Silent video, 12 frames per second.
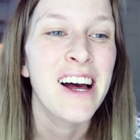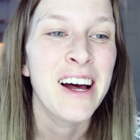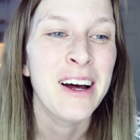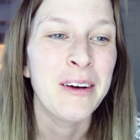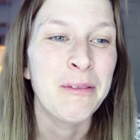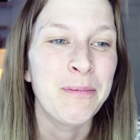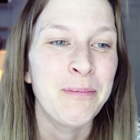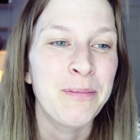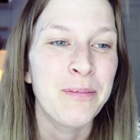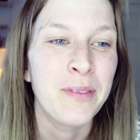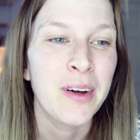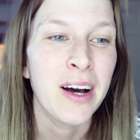
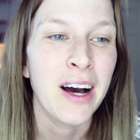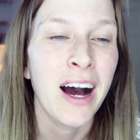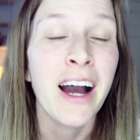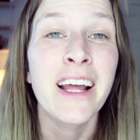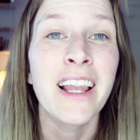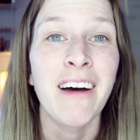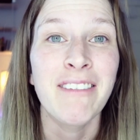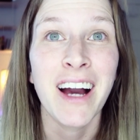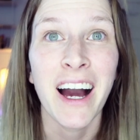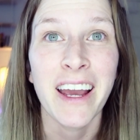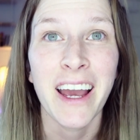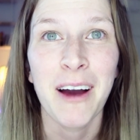I love
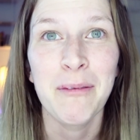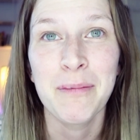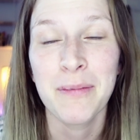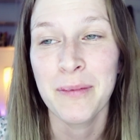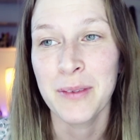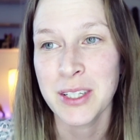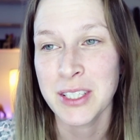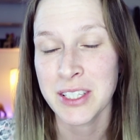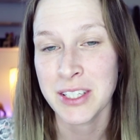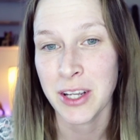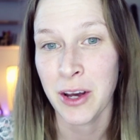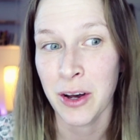Caia, which
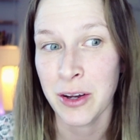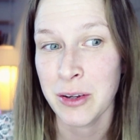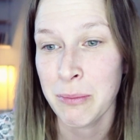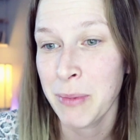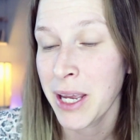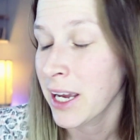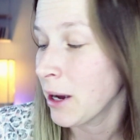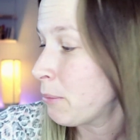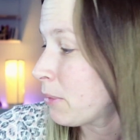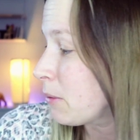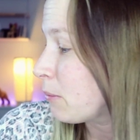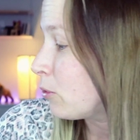is a
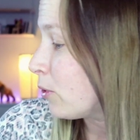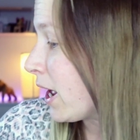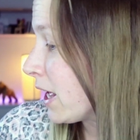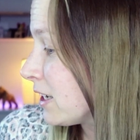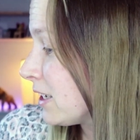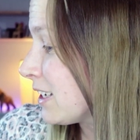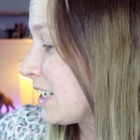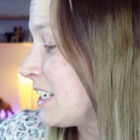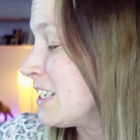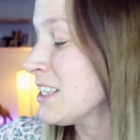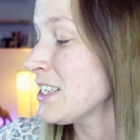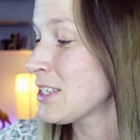makeup brand
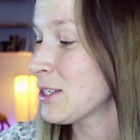in